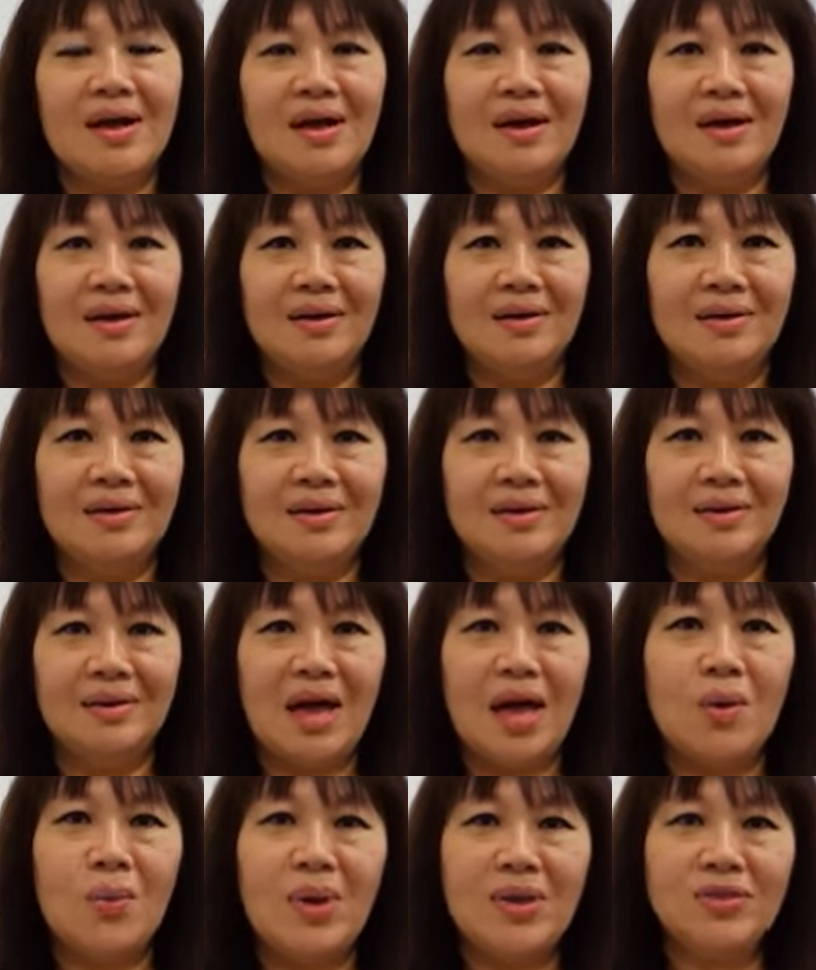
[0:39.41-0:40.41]

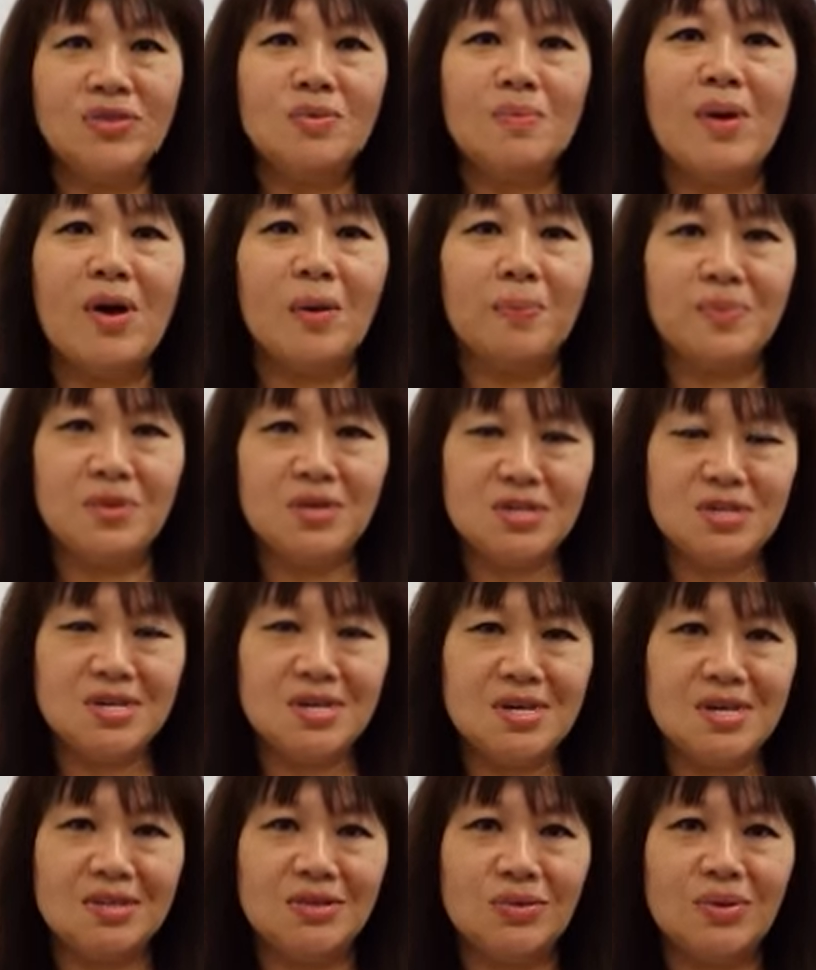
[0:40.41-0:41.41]
Uh, I went to my
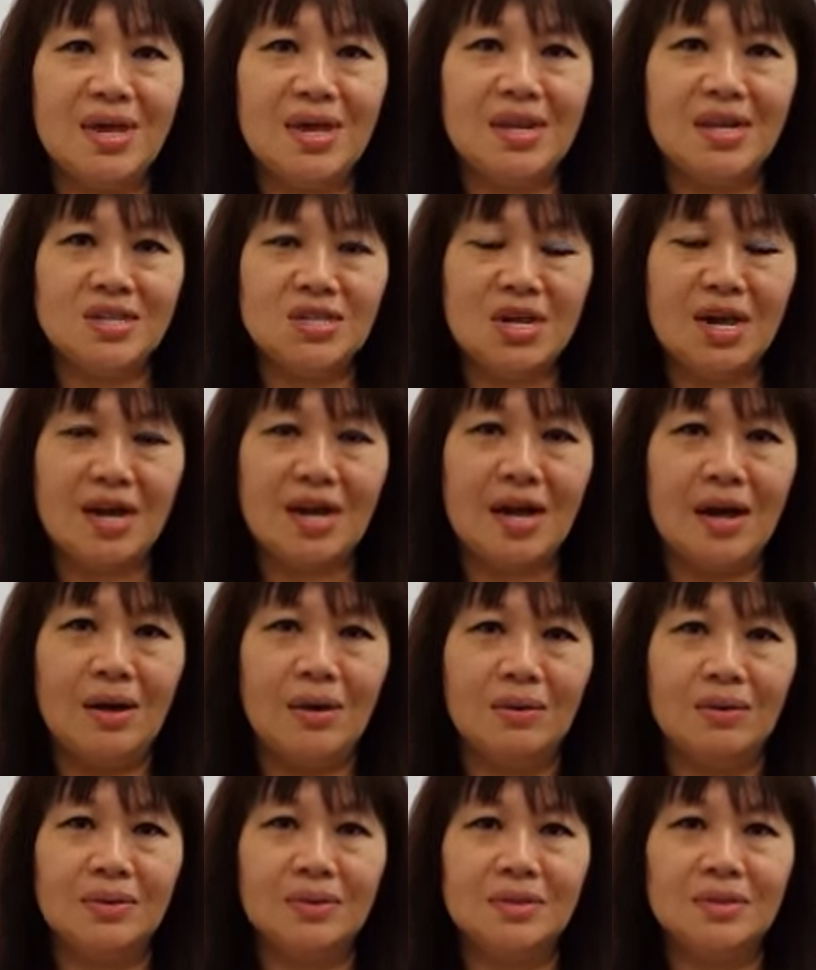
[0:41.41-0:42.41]
optician to get it checked
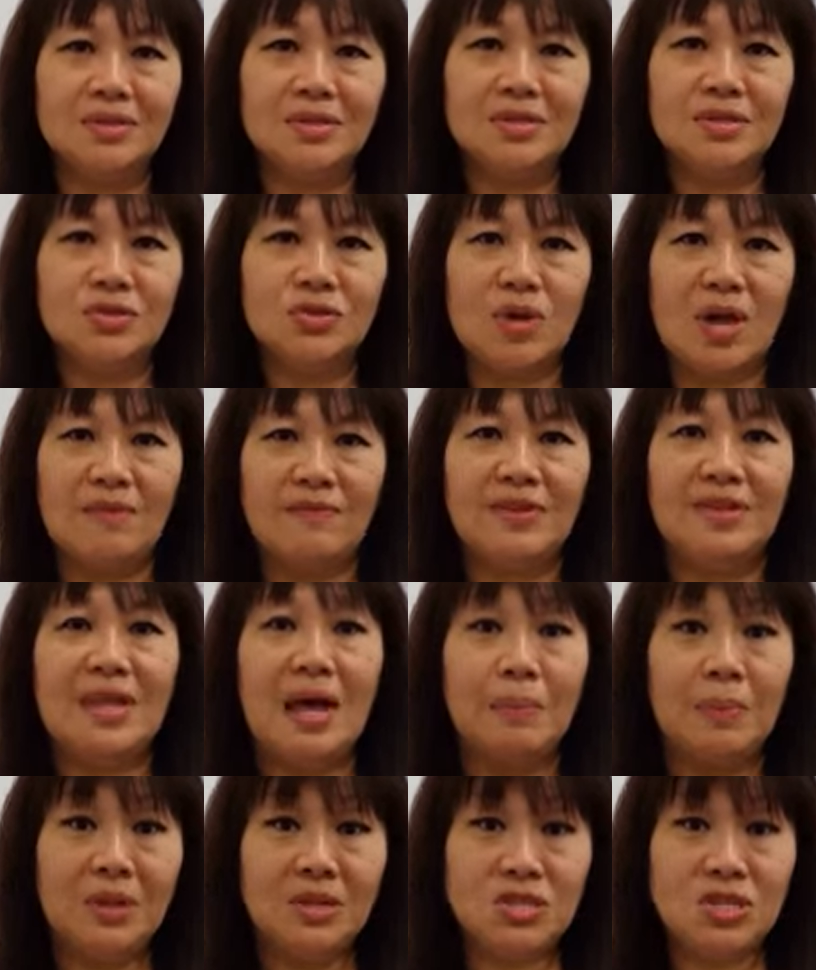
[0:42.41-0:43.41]
out, just to have it
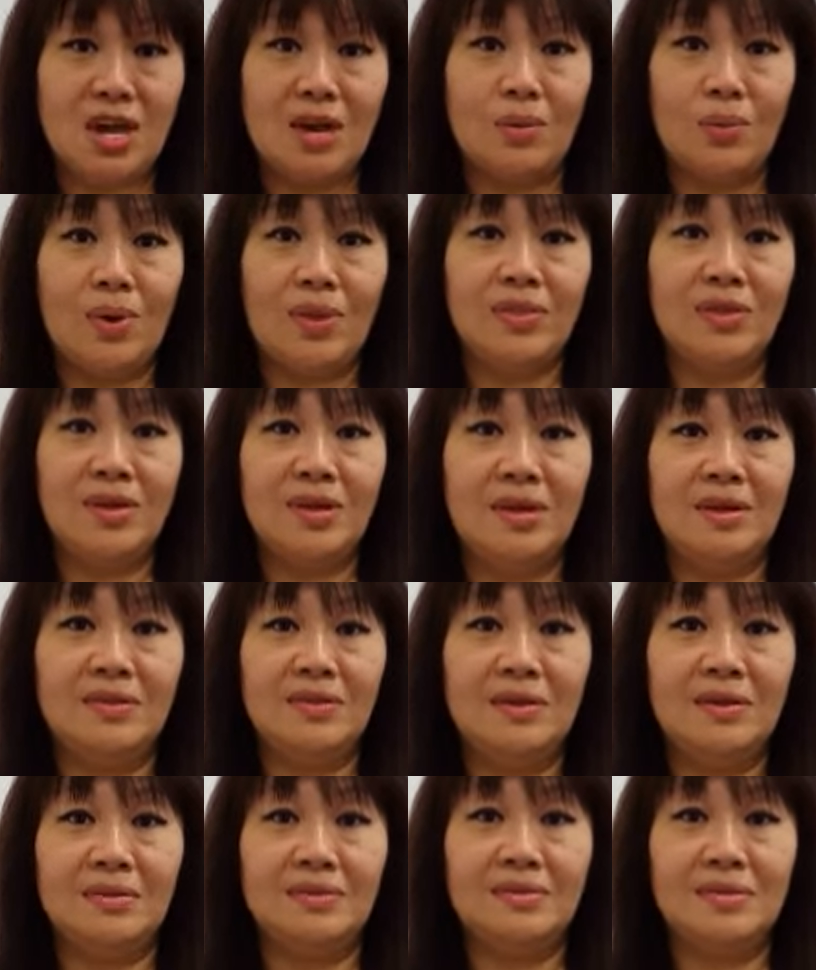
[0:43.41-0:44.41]
double check whether
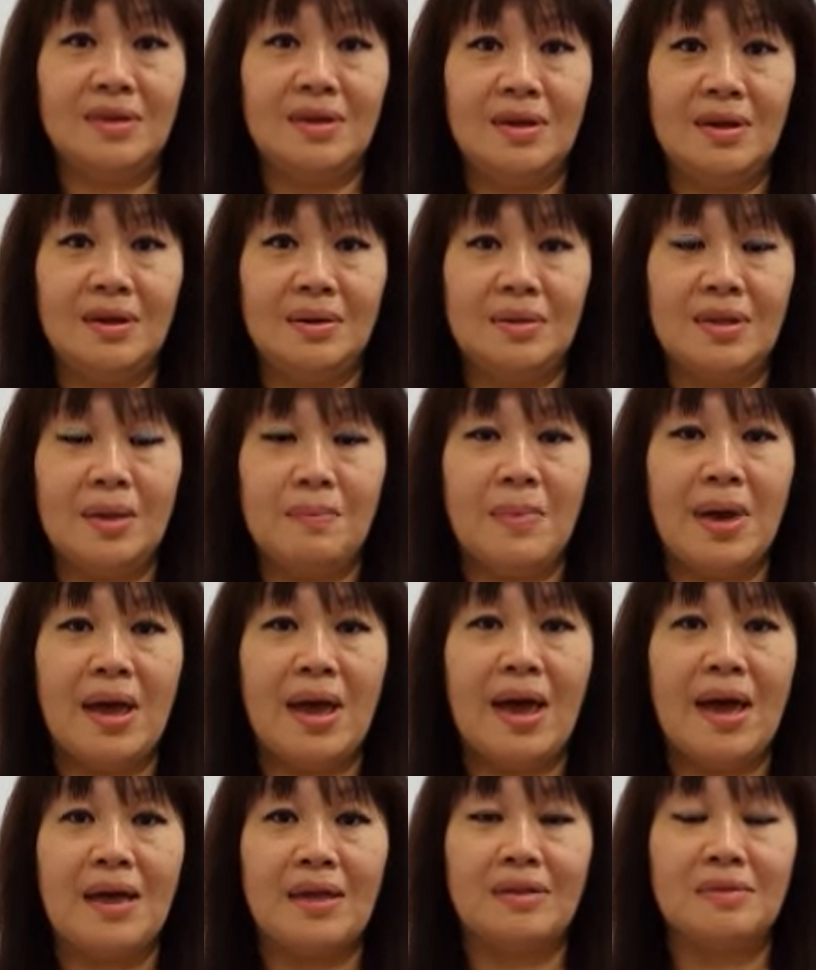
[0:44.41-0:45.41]
is it uh, that my
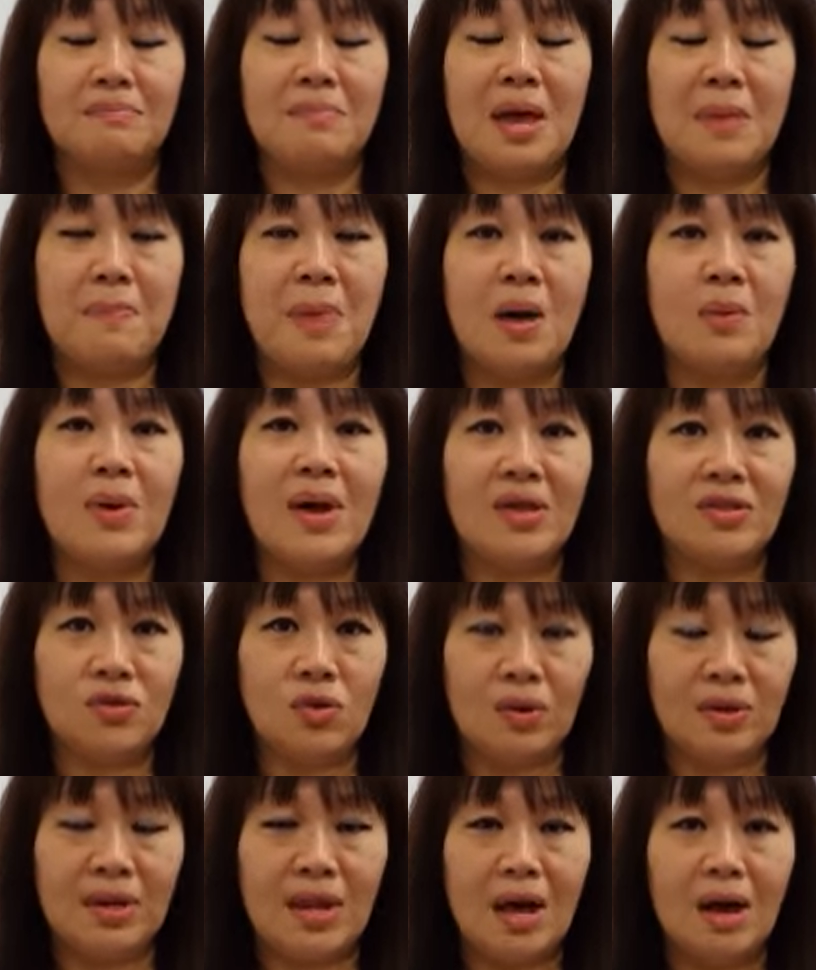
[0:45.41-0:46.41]
has, my power has
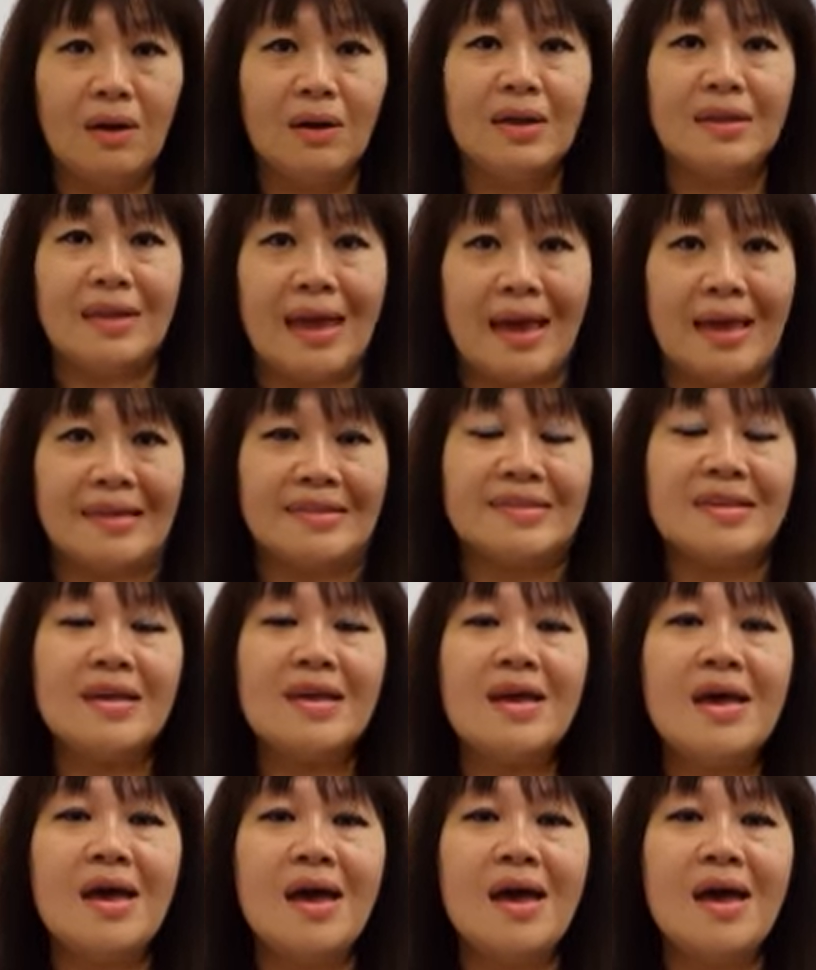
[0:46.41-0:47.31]
gone down. It has,